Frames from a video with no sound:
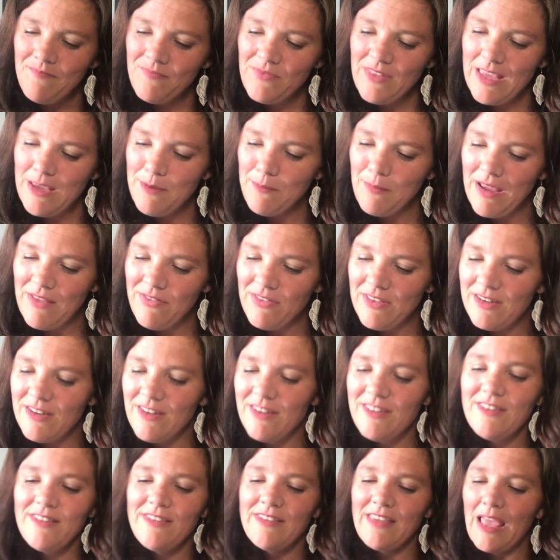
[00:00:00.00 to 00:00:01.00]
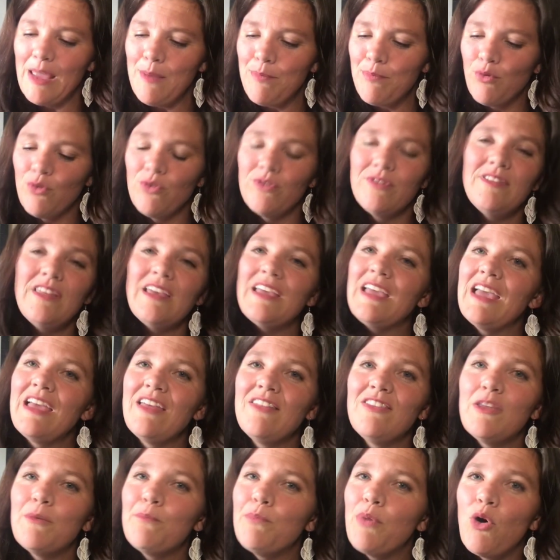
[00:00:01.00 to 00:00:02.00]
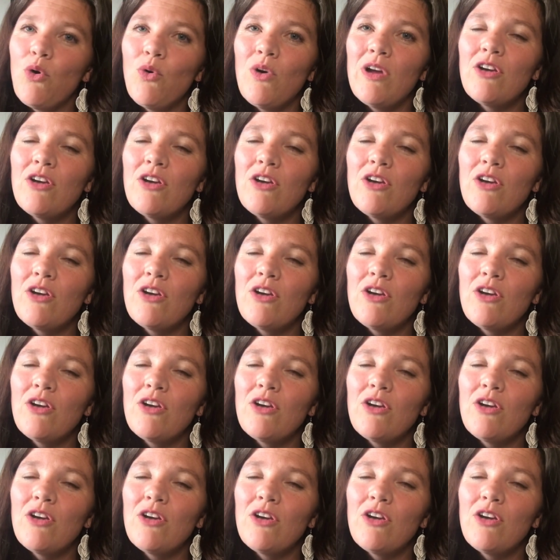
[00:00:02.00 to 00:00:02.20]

he made the disciples to get in the boat